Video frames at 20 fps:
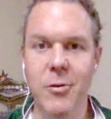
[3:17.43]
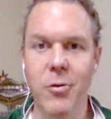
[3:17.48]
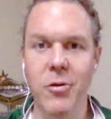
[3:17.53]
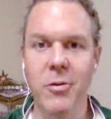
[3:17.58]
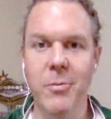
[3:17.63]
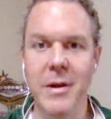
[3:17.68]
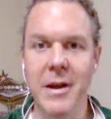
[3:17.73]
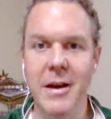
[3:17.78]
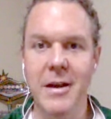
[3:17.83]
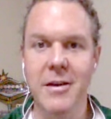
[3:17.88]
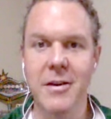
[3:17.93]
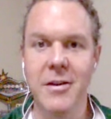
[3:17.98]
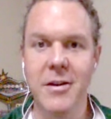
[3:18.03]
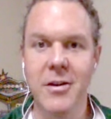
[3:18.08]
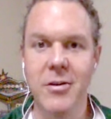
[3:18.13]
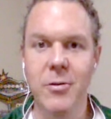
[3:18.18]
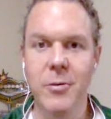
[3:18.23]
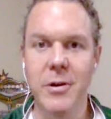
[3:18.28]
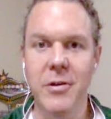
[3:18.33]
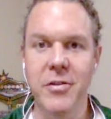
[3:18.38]
at quarterback. You
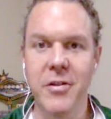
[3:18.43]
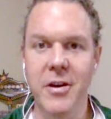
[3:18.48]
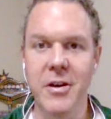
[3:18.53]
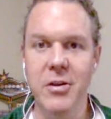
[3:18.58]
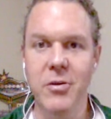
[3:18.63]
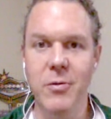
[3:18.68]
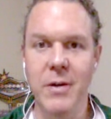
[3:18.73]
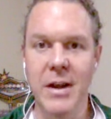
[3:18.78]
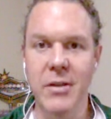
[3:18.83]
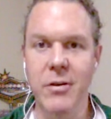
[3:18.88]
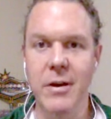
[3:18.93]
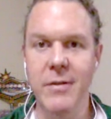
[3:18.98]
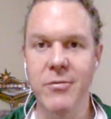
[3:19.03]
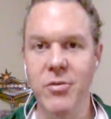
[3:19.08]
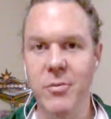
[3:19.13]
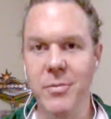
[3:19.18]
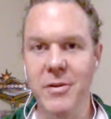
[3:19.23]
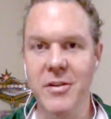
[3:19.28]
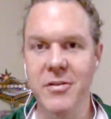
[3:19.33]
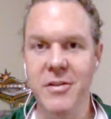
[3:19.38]
know, who would have thought you'd rather have
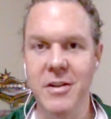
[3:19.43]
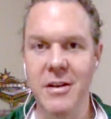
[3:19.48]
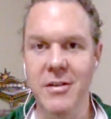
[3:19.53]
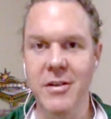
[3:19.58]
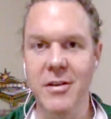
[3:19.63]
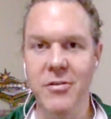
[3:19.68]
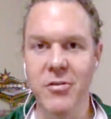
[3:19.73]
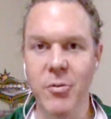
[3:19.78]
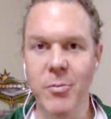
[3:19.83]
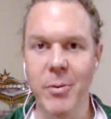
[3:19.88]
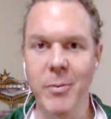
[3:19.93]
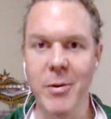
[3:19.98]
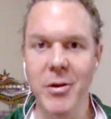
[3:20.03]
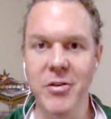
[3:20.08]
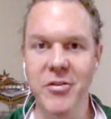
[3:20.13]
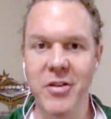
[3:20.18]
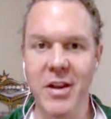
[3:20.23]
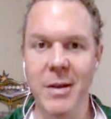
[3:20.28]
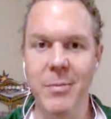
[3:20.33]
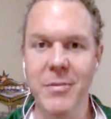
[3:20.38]
Trubisky than Super
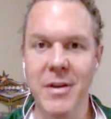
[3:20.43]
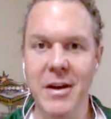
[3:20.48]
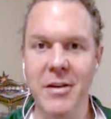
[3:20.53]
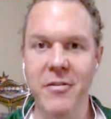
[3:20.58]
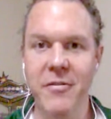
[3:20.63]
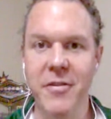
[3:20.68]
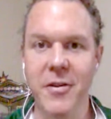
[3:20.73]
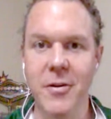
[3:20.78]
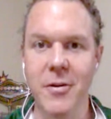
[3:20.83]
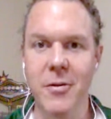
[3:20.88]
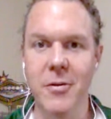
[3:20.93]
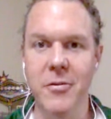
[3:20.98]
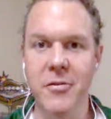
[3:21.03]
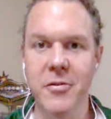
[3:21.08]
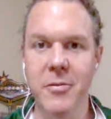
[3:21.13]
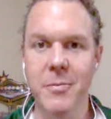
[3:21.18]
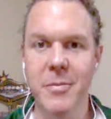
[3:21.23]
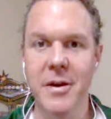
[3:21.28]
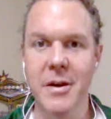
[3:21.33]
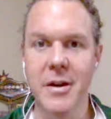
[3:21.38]
Bowl champ Nick
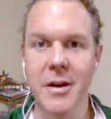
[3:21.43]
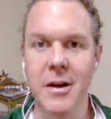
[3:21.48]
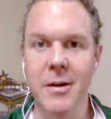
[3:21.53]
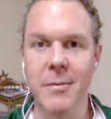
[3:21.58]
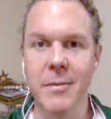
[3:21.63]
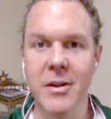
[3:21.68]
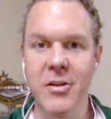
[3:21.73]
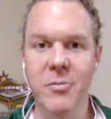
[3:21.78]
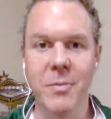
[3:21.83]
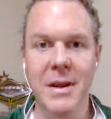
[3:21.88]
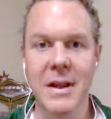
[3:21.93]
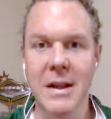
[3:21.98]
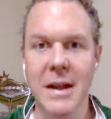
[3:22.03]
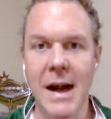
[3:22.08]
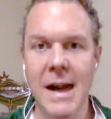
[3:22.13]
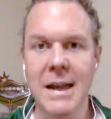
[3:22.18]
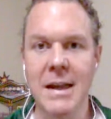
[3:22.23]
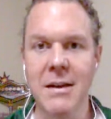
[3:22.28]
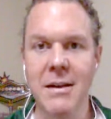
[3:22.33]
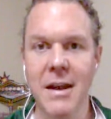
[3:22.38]
Foles? But um, it's been
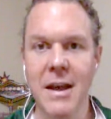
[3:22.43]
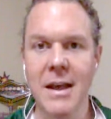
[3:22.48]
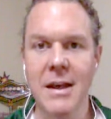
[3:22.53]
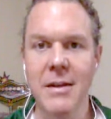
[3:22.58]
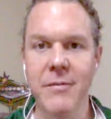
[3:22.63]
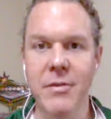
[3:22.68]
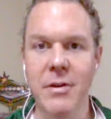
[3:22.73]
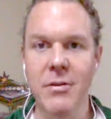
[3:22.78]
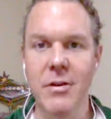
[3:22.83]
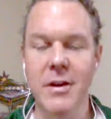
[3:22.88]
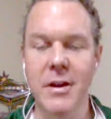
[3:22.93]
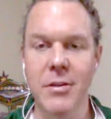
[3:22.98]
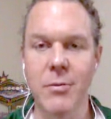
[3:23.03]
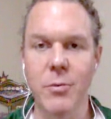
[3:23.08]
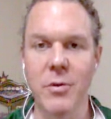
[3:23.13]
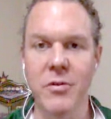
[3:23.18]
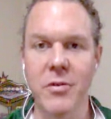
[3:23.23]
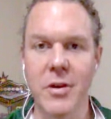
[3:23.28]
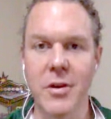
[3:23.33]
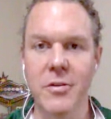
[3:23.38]
night and day if you look at the
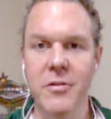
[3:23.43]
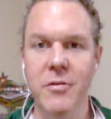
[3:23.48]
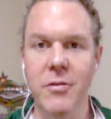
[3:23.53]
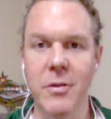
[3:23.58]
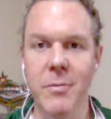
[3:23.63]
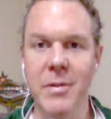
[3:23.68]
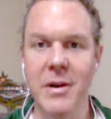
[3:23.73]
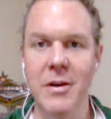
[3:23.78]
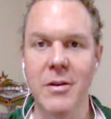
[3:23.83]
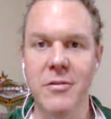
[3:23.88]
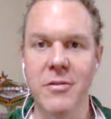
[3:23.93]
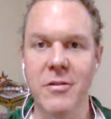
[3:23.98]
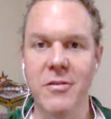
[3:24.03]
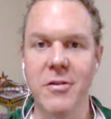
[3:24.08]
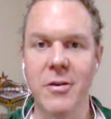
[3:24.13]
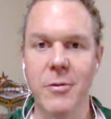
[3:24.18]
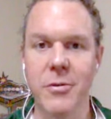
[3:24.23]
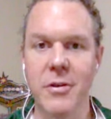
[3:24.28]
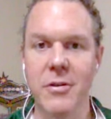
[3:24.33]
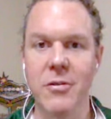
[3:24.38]
results for the Bears
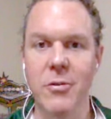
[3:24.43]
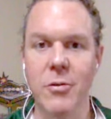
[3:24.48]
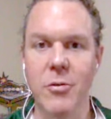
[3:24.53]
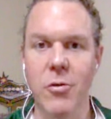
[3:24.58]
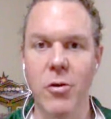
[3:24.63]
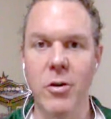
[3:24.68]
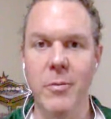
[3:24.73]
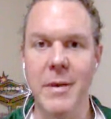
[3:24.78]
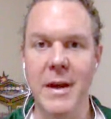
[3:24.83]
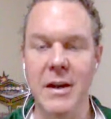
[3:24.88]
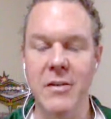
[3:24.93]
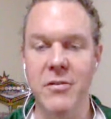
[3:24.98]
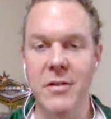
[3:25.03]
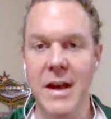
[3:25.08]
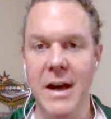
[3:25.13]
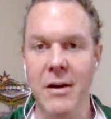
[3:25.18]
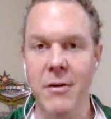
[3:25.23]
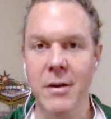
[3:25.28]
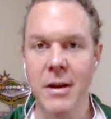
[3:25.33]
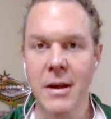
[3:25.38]
this year at the two quarterbacks.
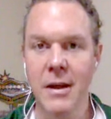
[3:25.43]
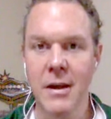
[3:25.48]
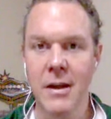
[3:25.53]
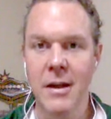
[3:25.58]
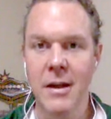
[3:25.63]
Now,